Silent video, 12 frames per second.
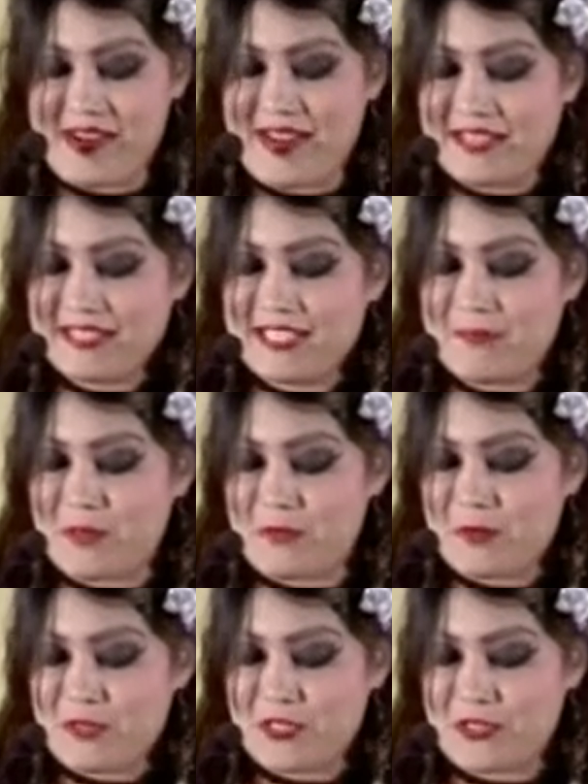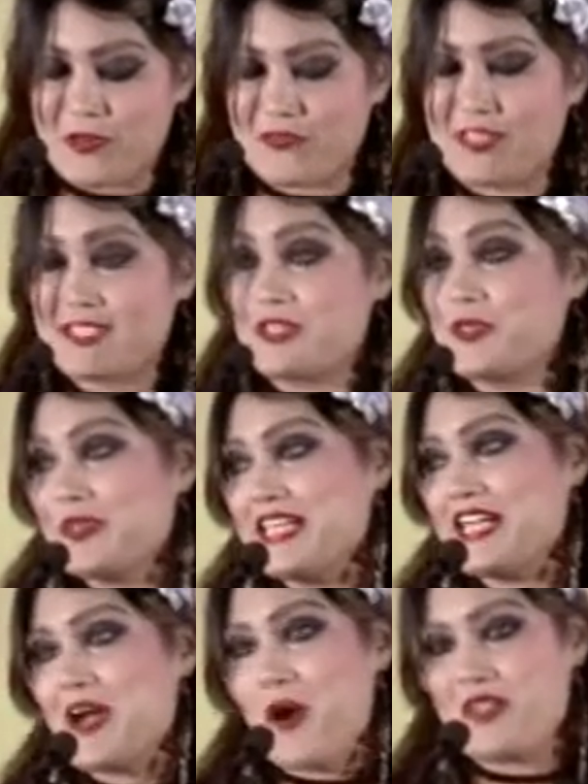in the promotion of this
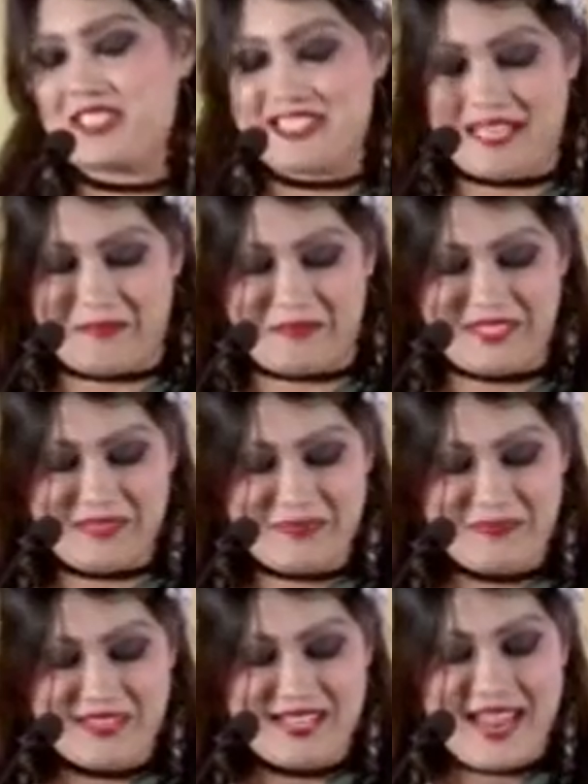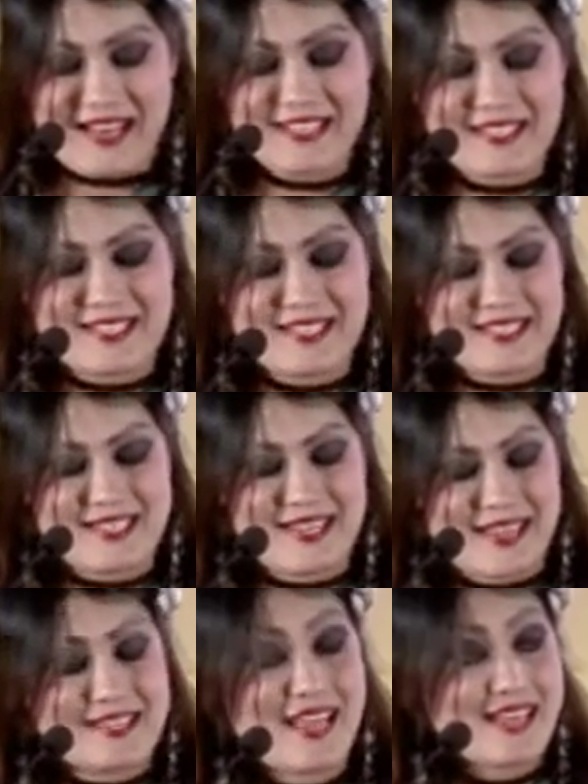unique concept
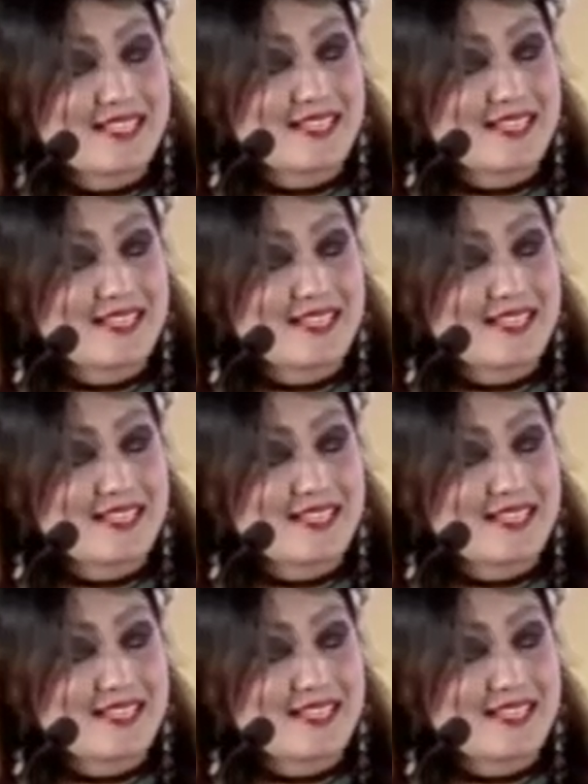and has